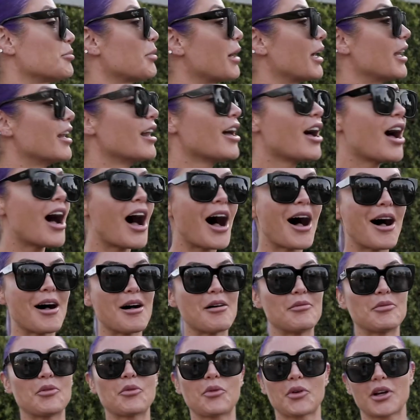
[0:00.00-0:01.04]
but
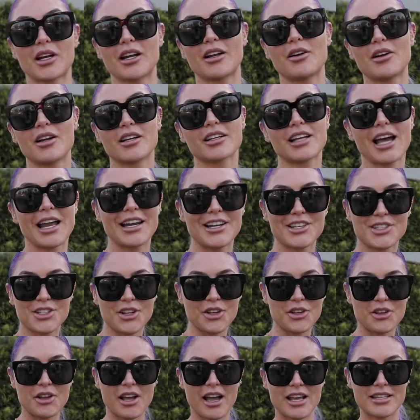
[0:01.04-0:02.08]
um, we're gonna kind of show
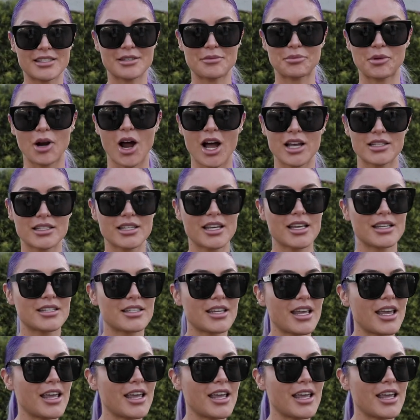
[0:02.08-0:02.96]
you guys the process